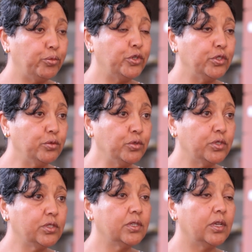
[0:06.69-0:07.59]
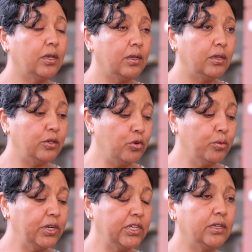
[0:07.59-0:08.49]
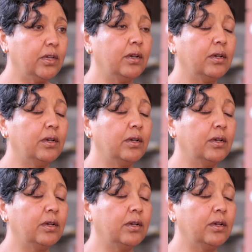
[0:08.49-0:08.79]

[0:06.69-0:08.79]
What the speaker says: produce it normally